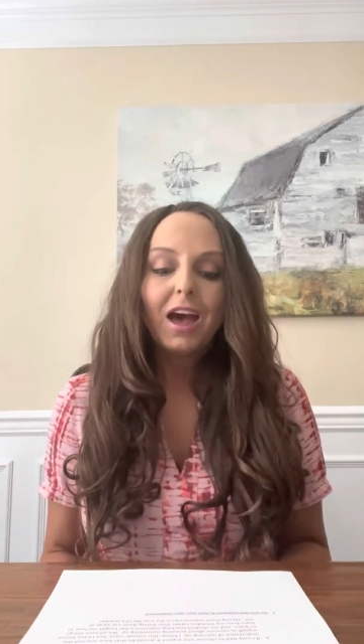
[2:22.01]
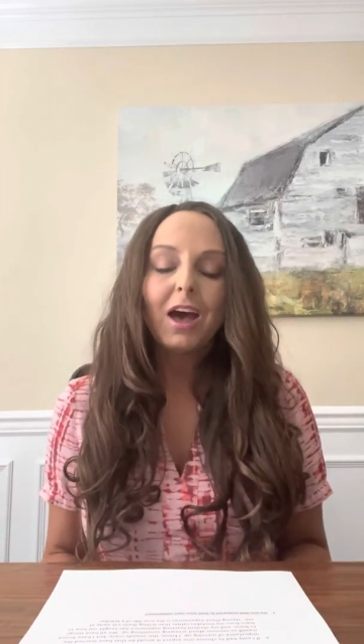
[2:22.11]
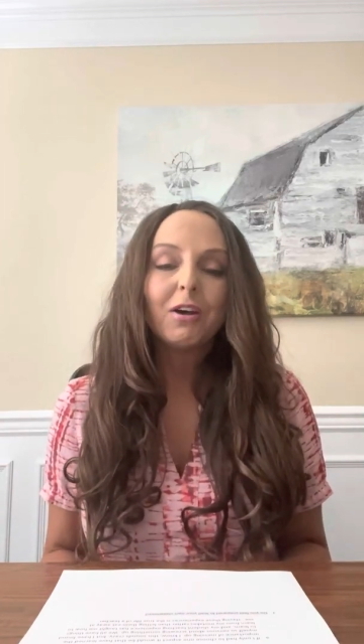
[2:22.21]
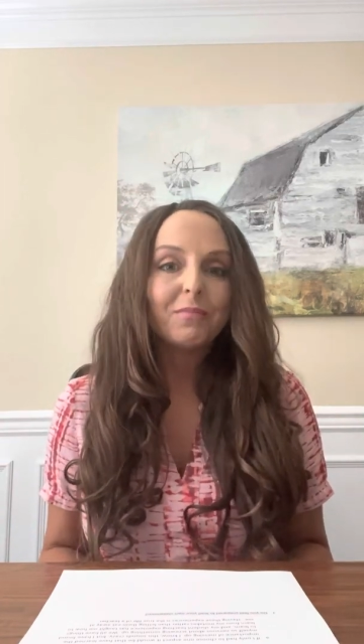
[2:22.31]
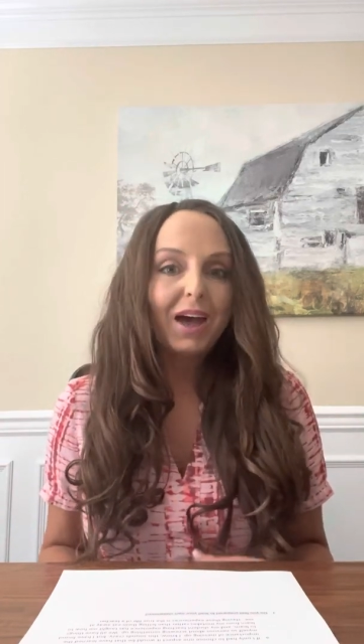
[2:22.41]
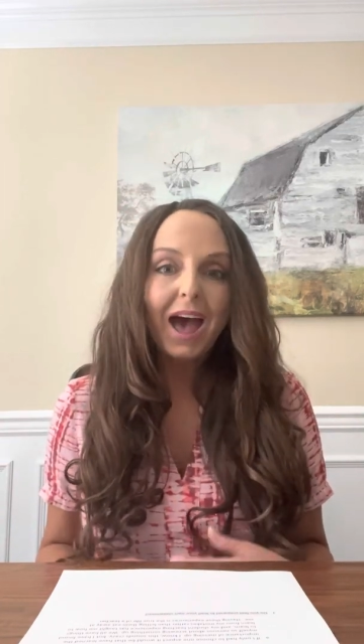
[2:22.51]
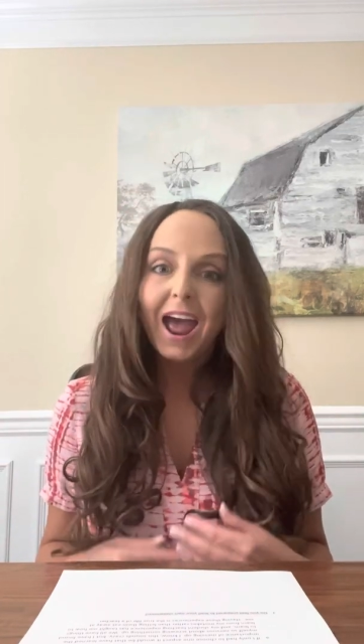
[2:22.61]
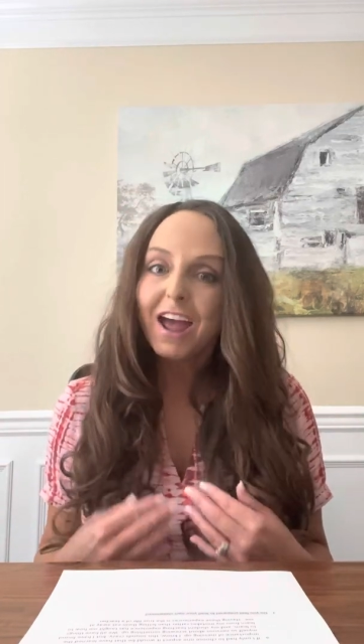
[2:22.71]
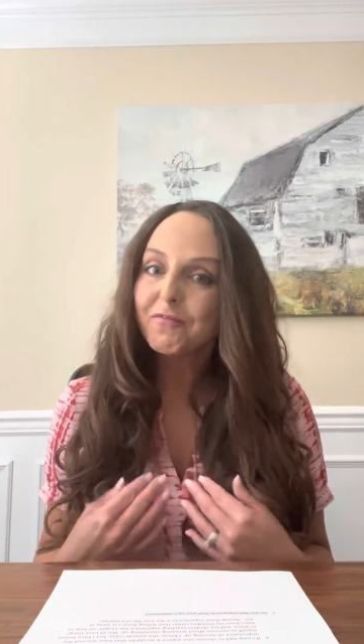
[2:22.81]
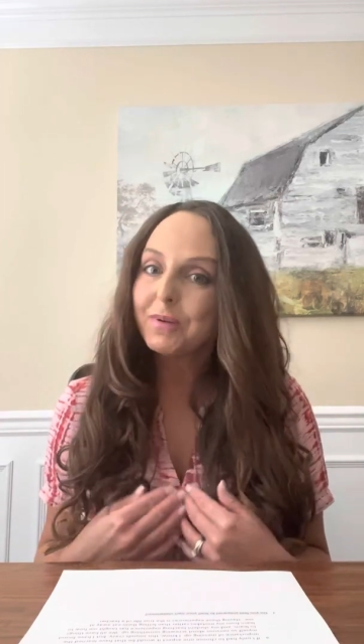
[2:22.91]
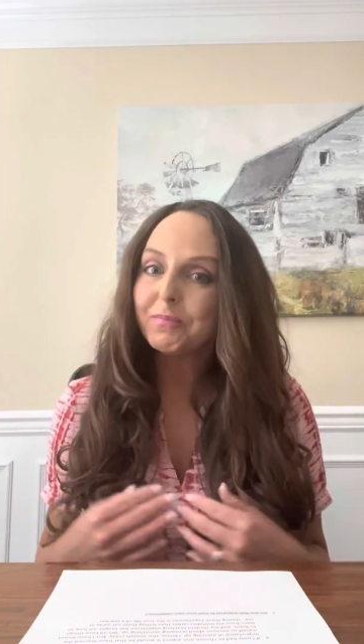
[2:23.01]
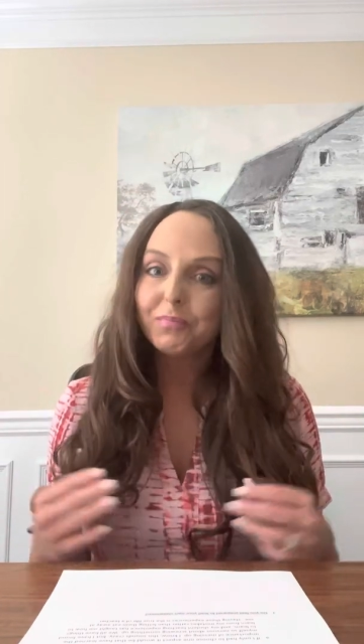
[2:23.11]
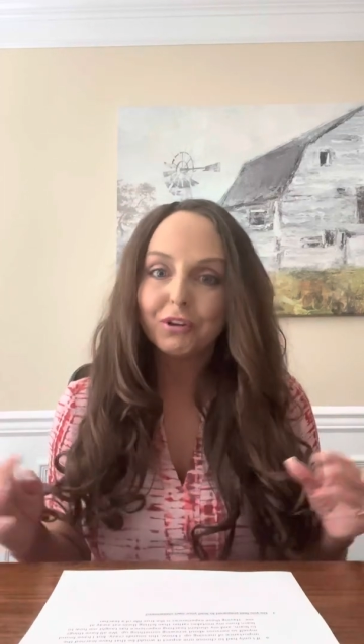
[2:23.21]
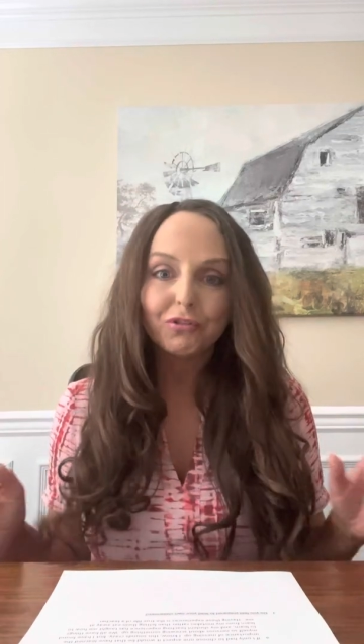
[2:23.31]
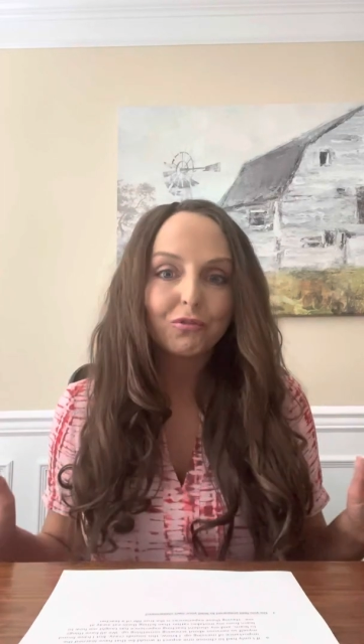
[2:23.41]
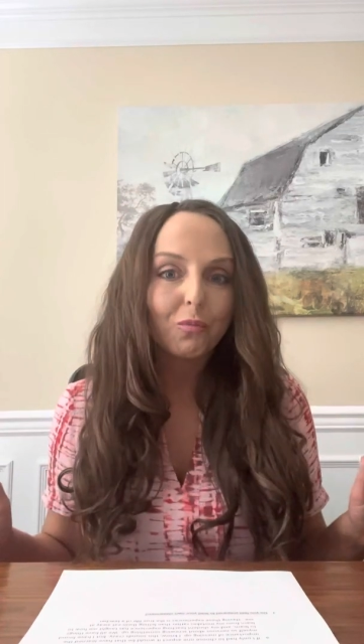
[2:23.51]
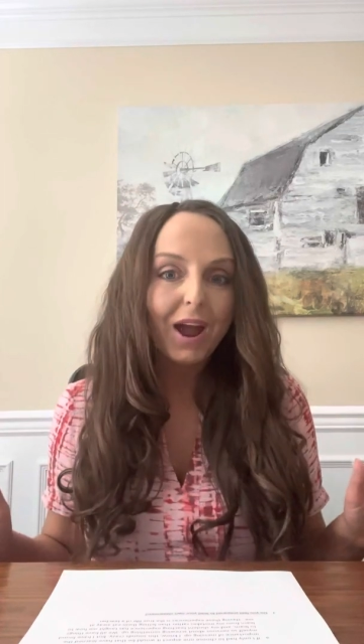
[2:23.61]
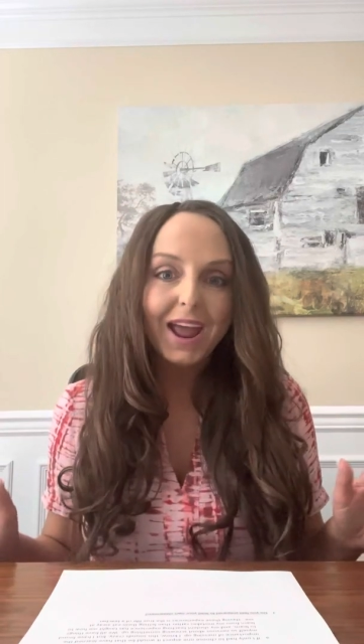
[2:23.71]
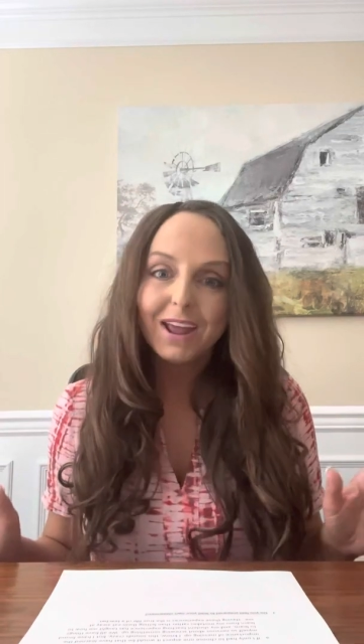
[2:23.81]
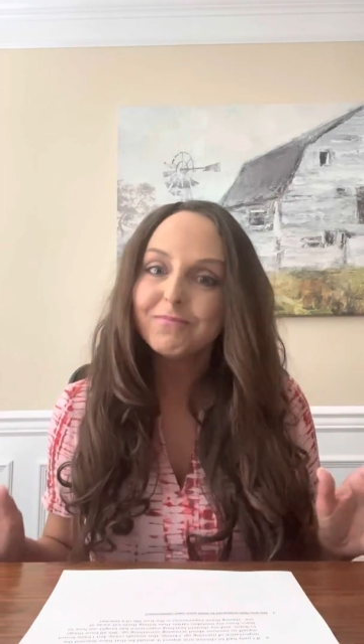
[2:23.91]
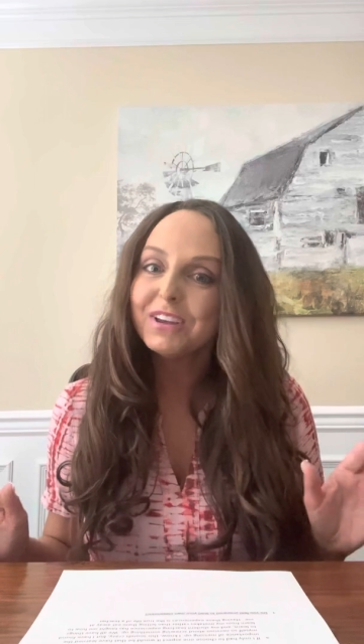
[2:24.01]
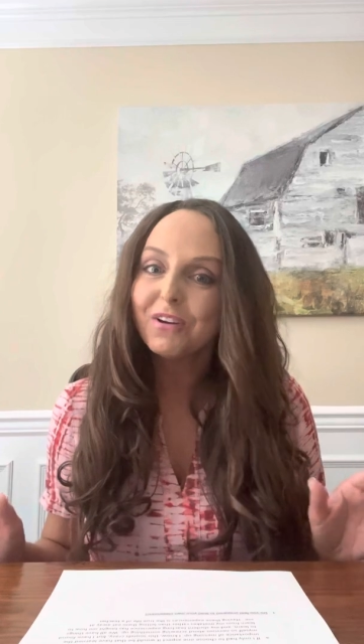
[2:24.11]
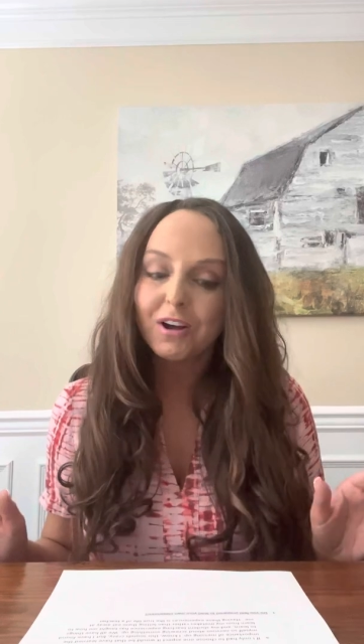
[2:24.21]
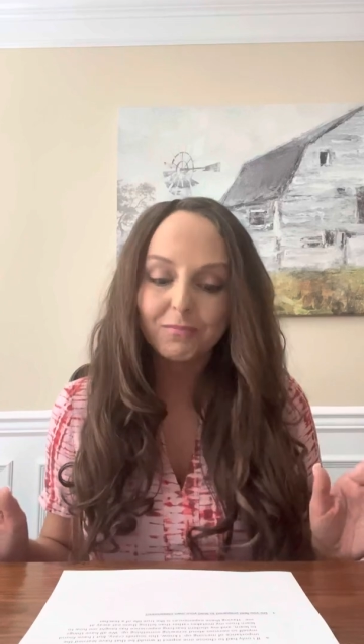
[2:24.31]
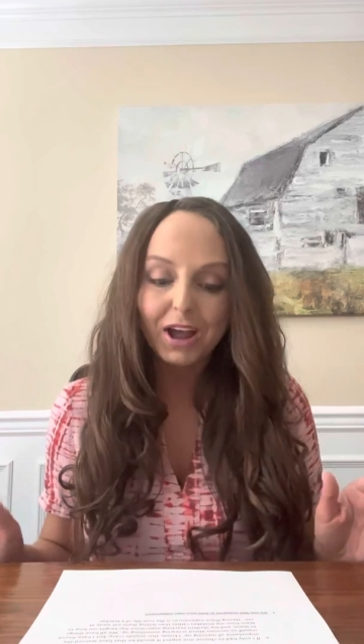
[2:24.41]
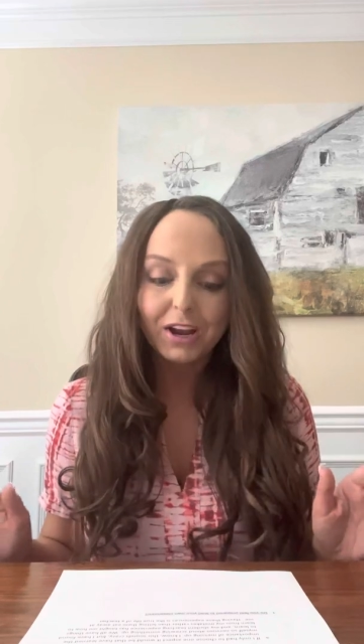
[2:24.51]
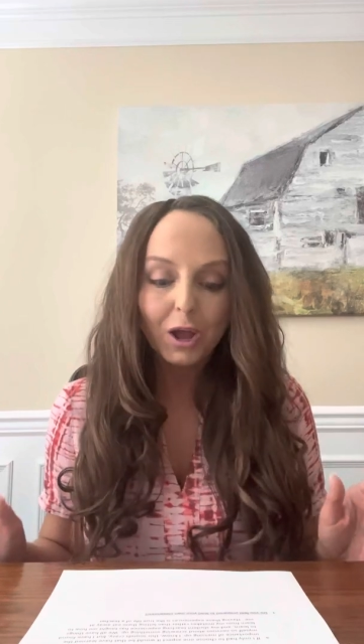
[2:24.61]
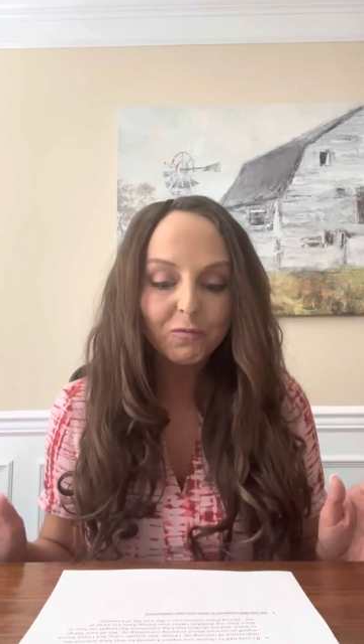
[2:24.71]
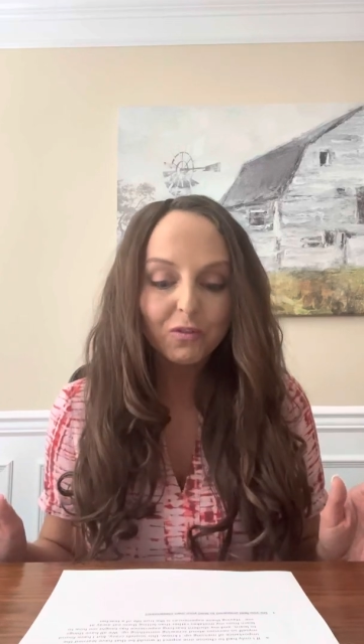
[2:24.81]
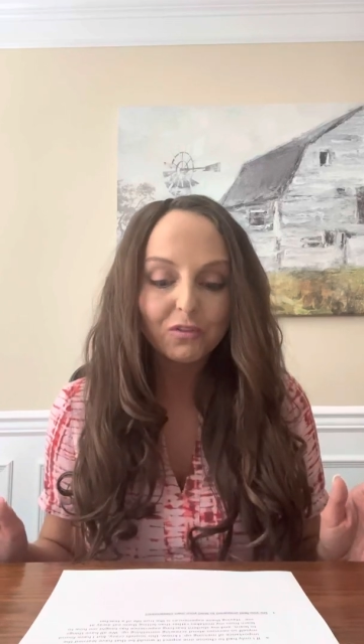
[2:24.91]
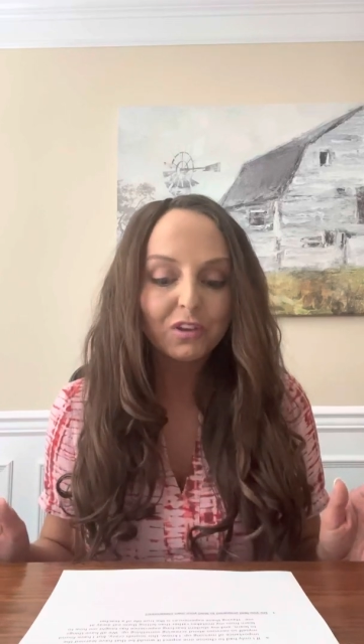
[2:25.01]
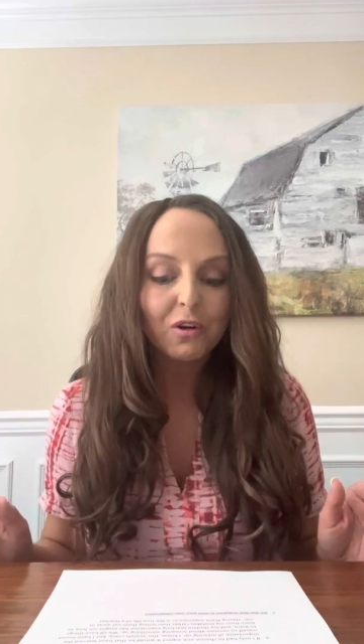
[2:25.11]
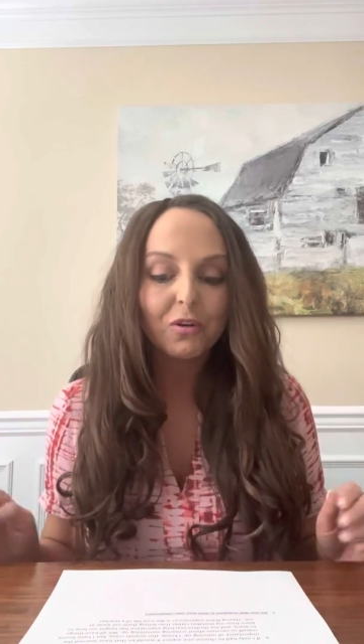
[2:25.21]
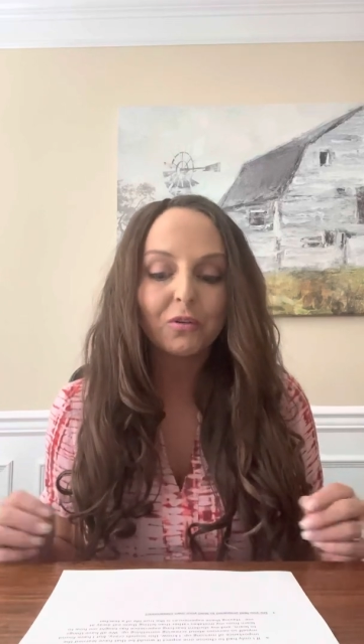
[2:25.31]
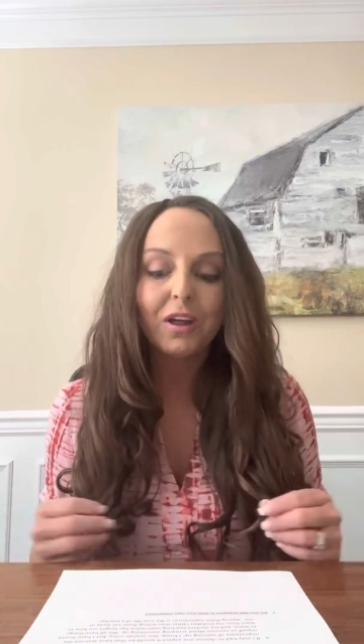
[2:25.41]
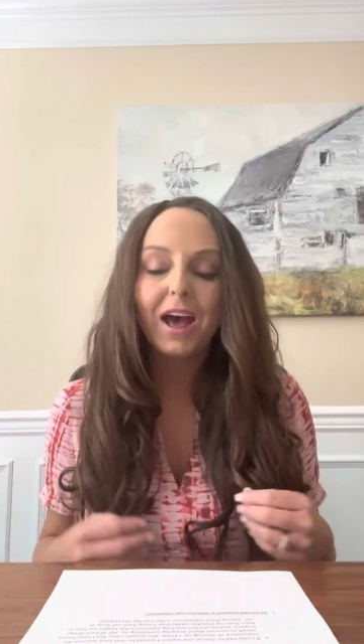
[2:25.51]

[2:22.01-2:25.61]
I have been pushed way beyond my comfort zone.